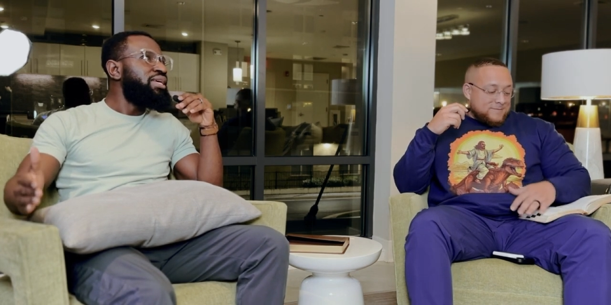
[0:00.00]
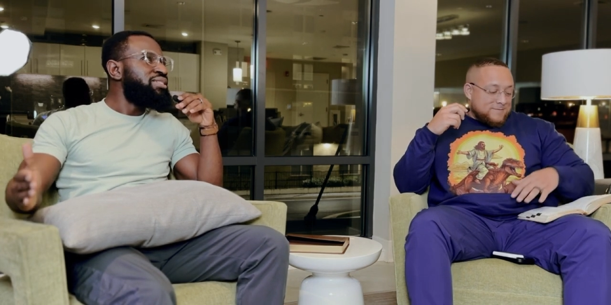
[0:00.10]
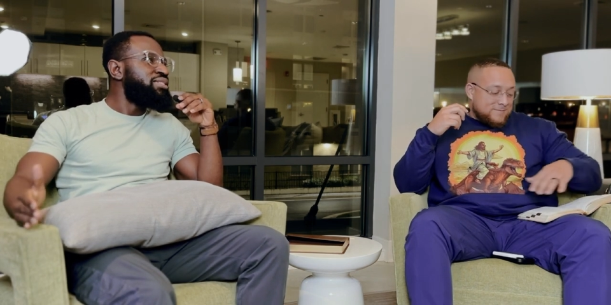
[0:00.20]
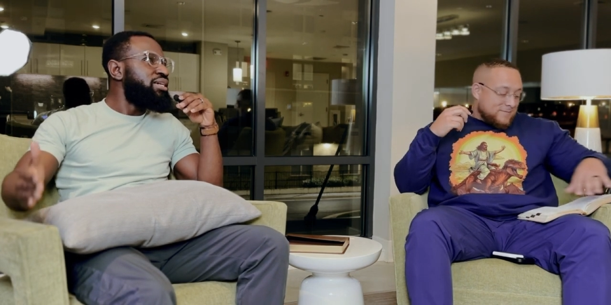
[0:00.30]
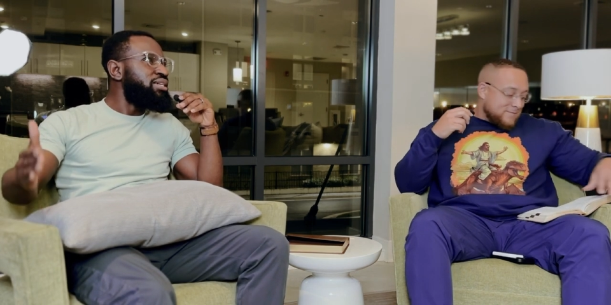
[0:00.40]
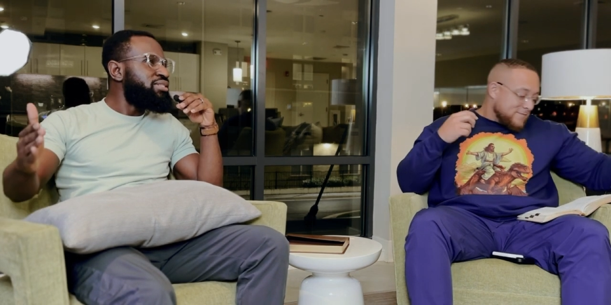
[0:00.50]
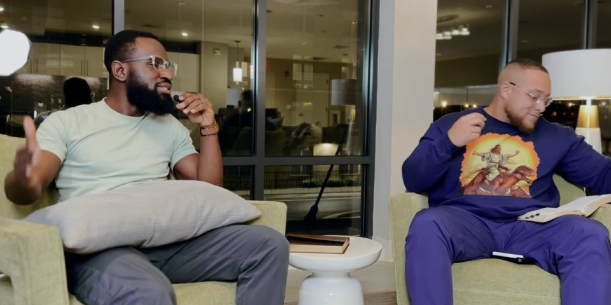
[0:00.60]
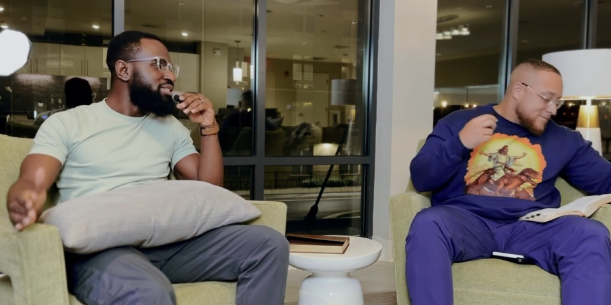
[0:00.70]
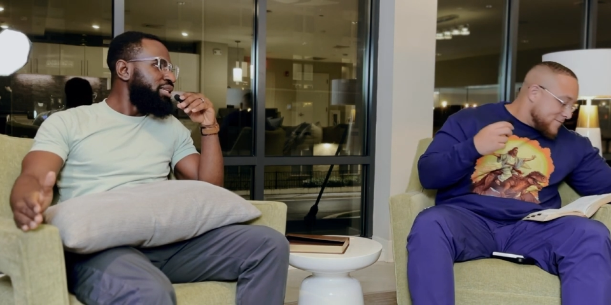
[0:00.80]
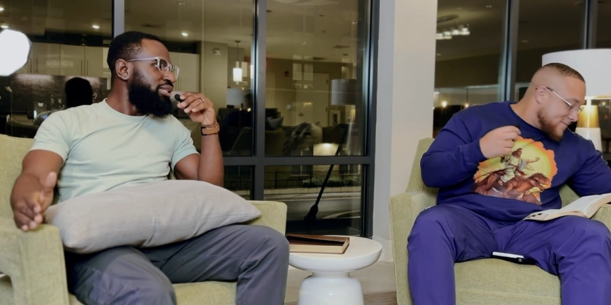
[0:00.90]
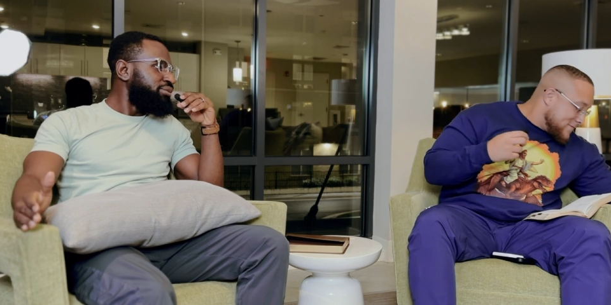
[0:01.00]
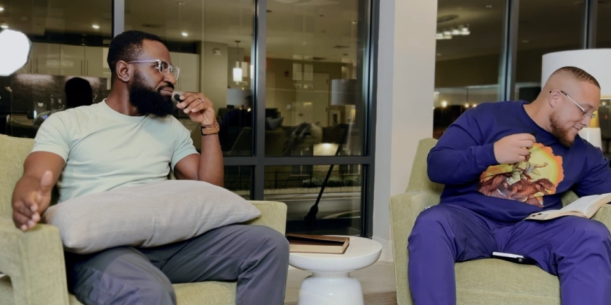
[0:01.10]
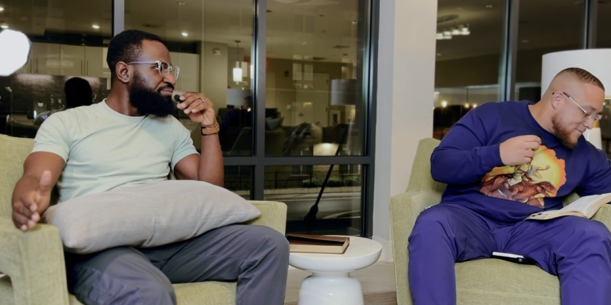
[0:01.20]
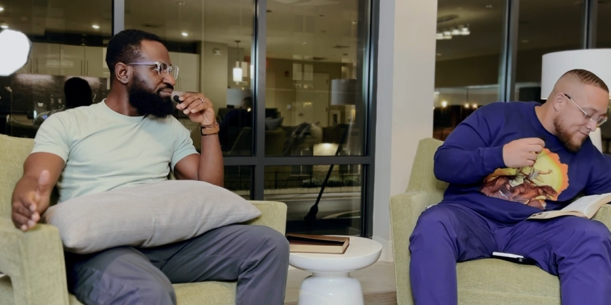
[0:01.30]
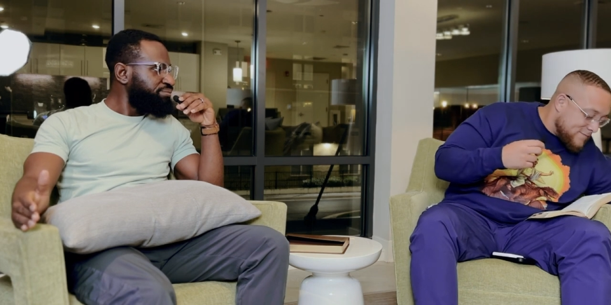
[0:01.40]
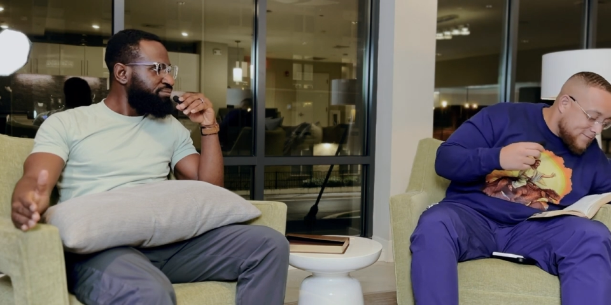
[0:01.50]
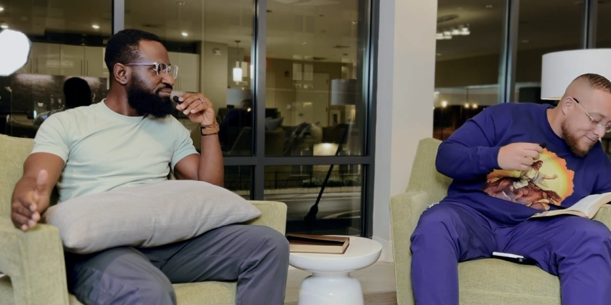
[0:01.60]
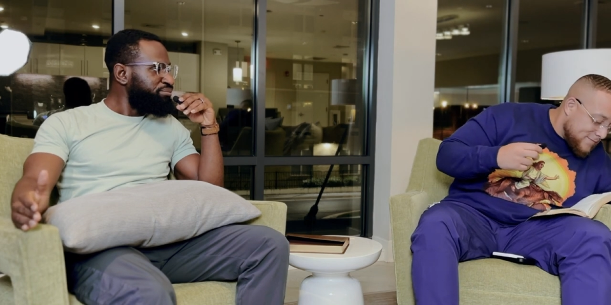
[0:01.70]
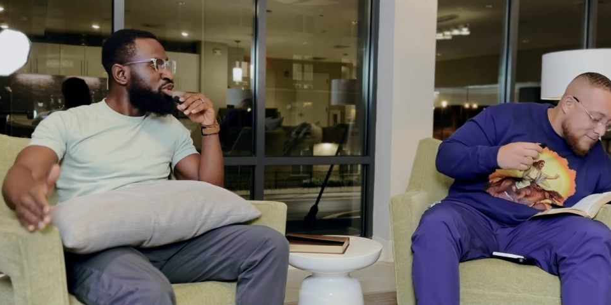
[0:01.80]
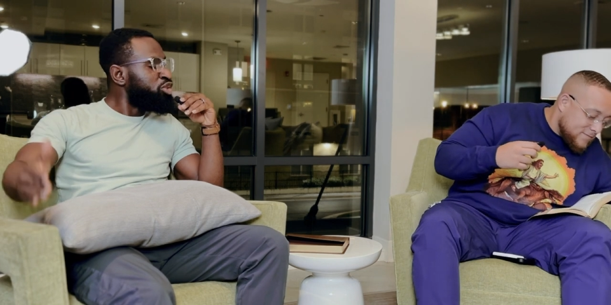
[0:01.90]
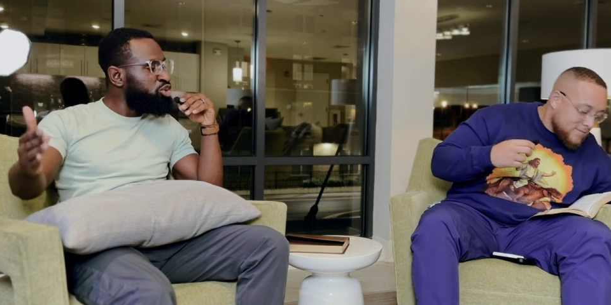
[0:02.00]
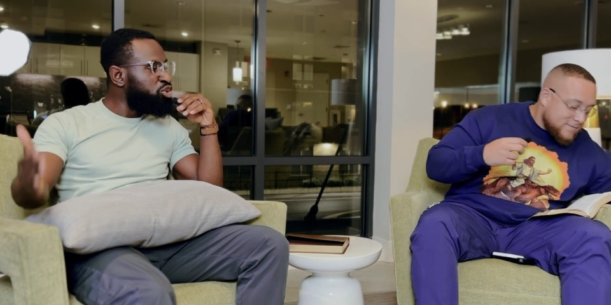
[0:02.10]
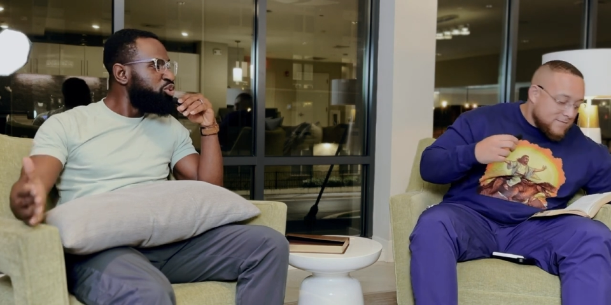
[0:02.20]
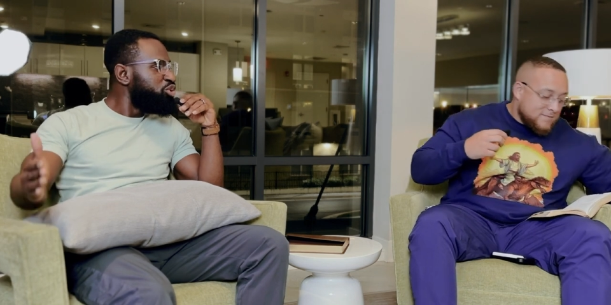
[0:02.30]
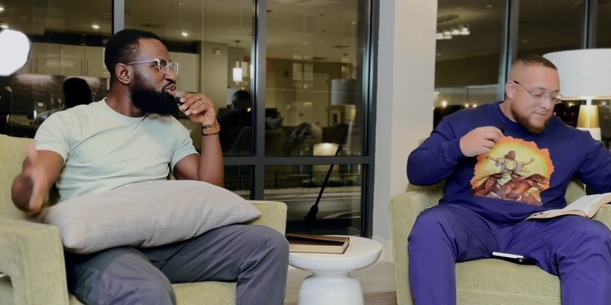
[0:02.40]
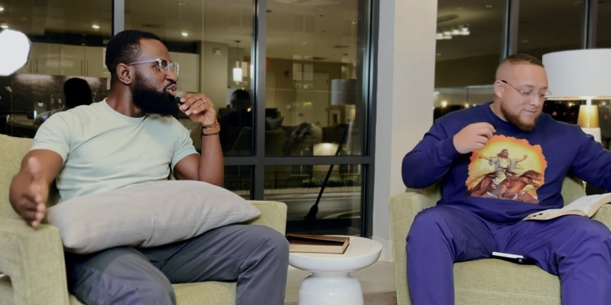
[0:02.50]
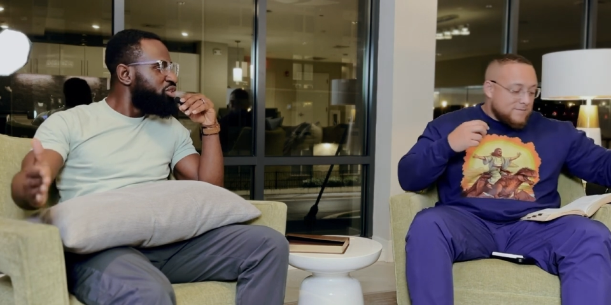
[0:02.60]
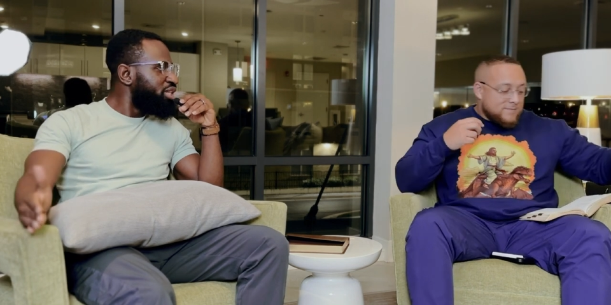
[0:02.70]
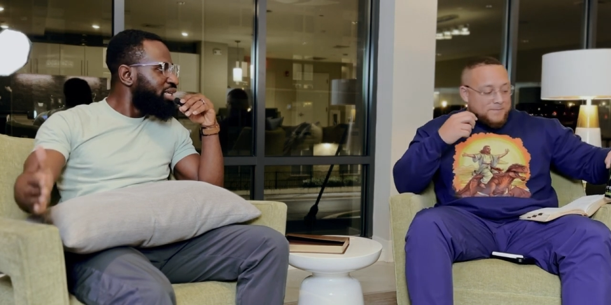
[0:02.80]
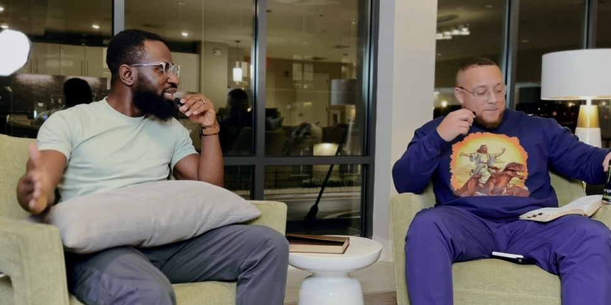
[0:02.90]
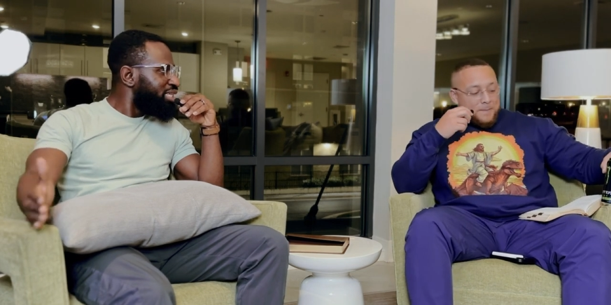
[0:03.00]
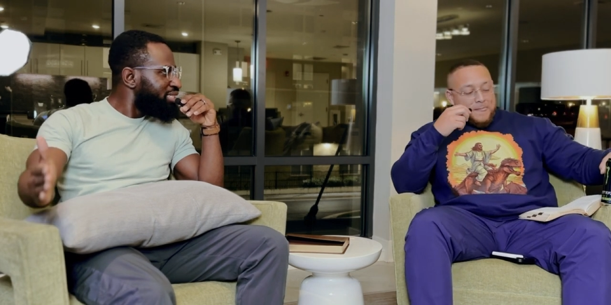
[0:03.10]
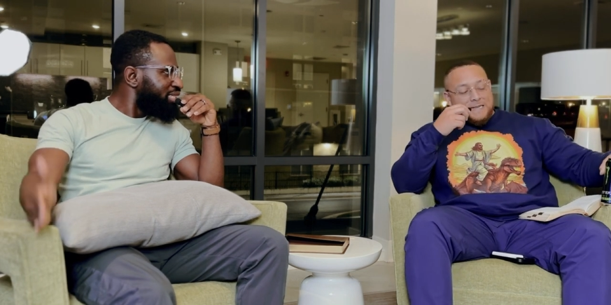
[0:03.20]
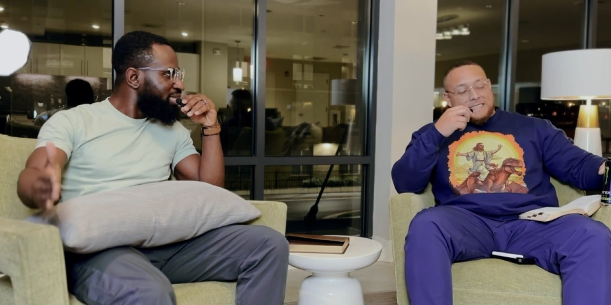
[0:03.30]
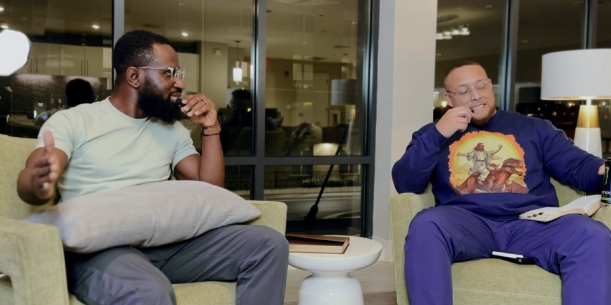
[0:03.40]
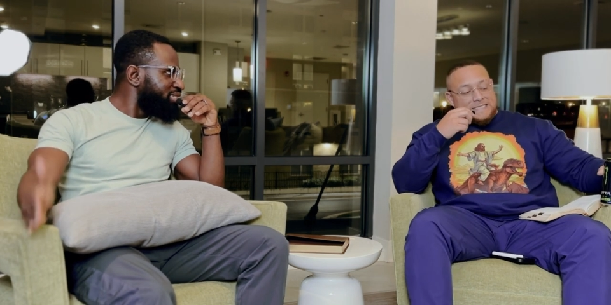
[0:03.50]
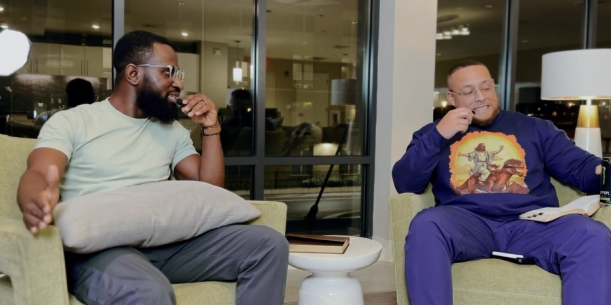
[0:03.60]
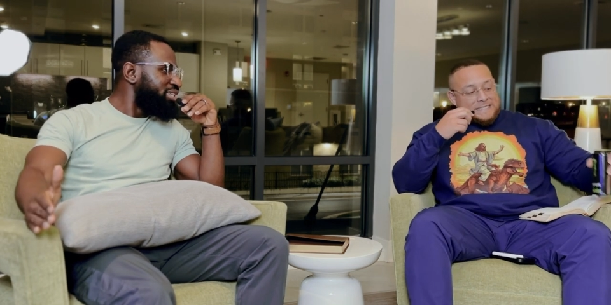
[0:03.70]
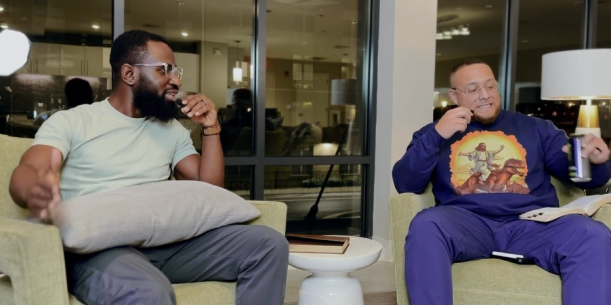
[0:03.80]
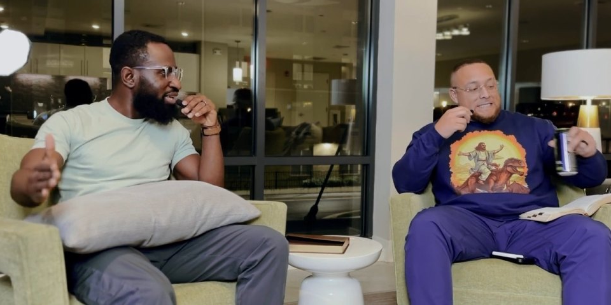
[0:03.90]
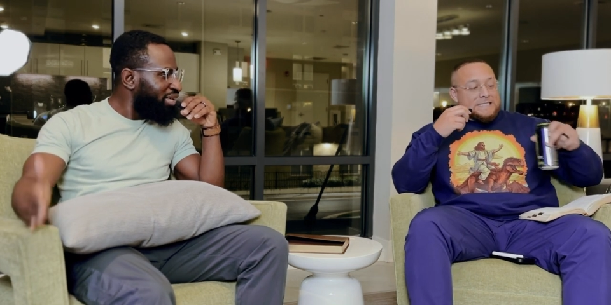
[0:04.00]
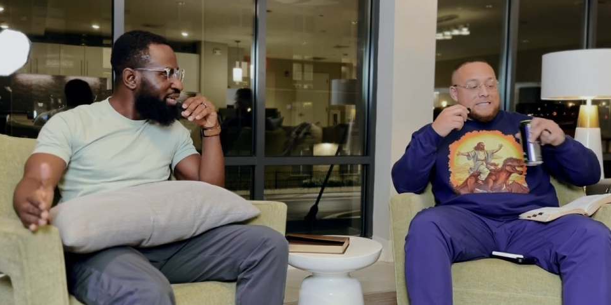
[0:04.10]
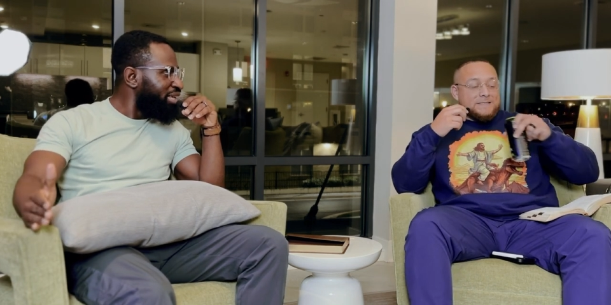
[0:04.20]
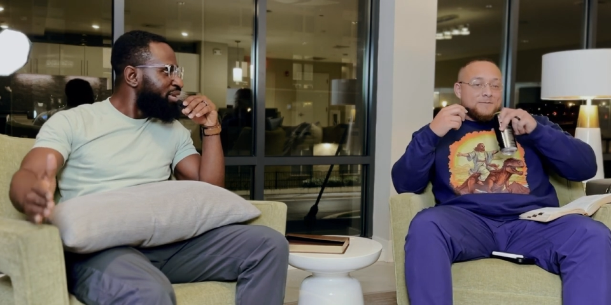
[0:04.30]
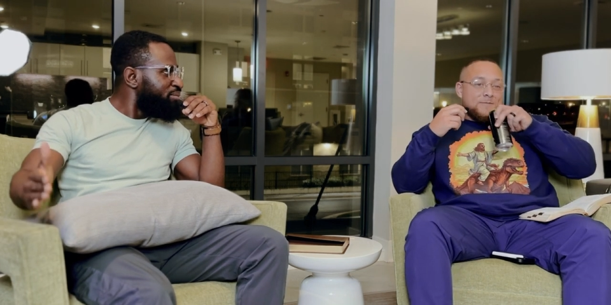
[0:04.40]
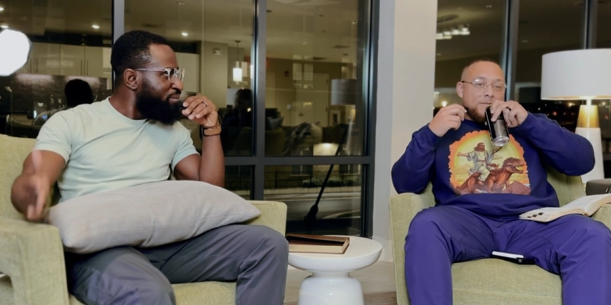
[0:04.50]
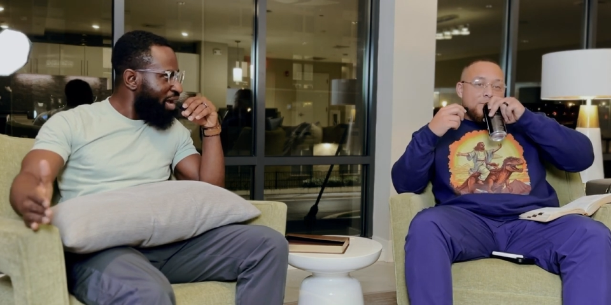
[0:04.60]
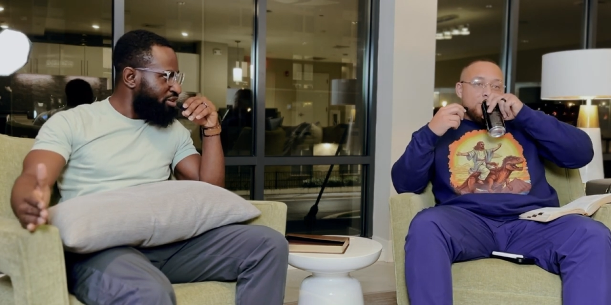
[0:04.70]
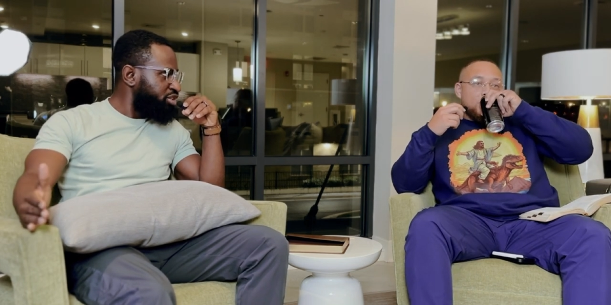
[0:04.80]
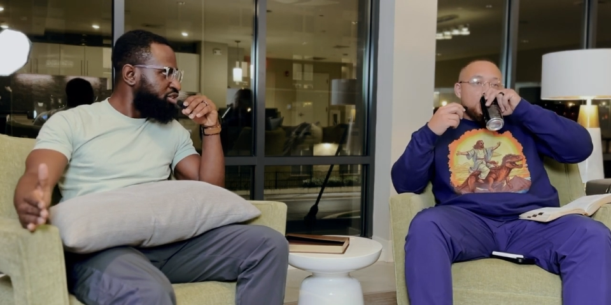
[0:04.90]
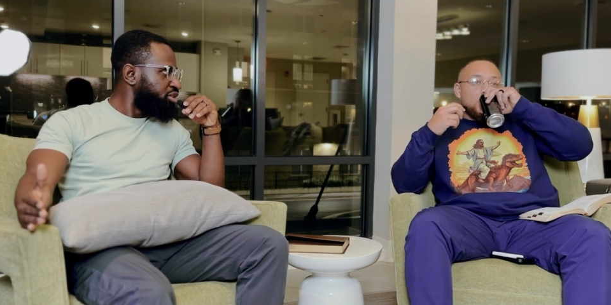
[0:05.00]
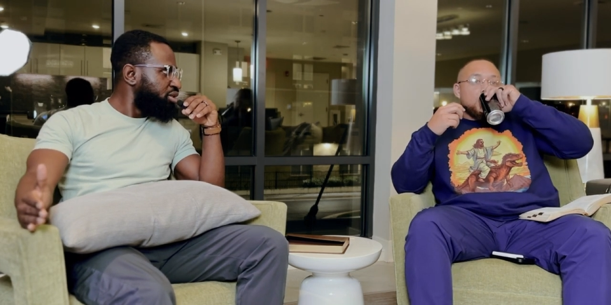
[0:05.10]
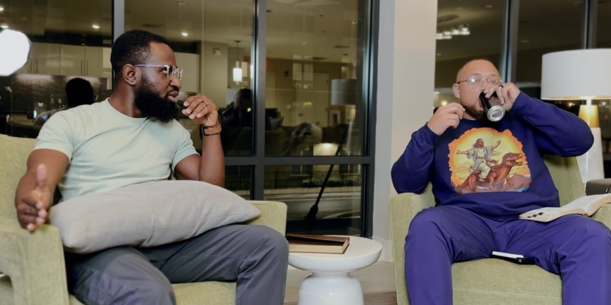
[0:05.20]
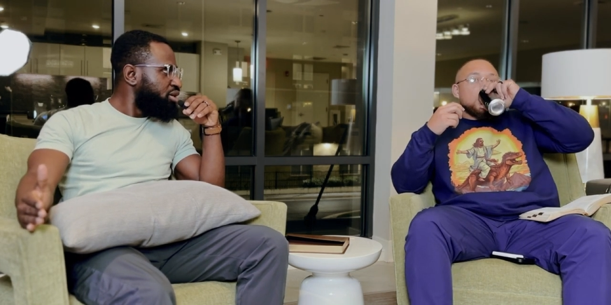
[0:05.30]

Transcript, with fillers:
Speaker 1: it's a sin do you think it's a sin mm. in marriage